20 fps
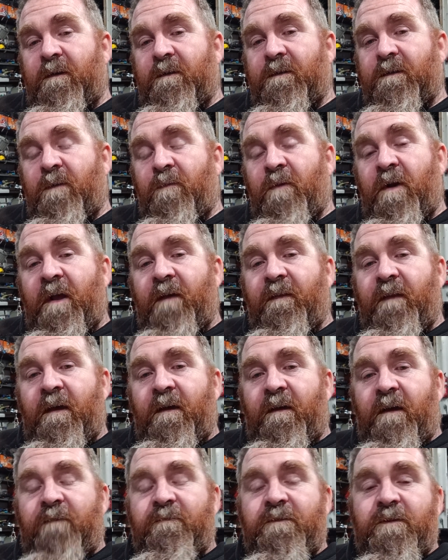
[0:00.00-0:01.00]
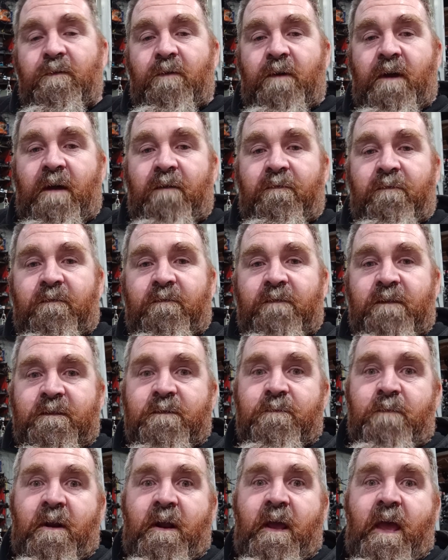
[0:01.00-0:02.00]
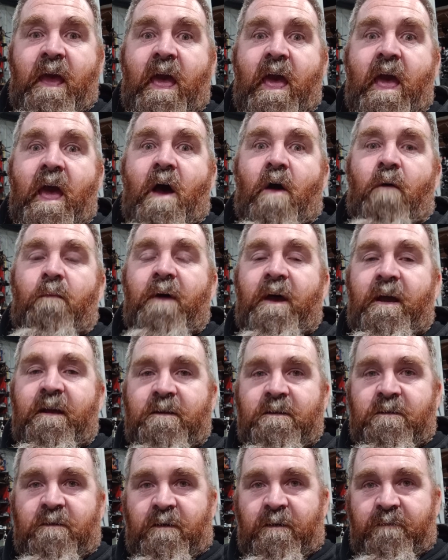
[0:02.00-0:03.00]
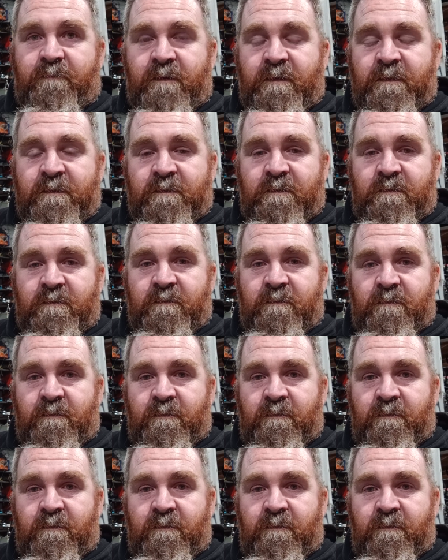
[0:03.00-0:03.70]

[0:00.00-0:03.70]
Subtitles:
Someone out there loves you enough. Doesn't matter how bad your life is.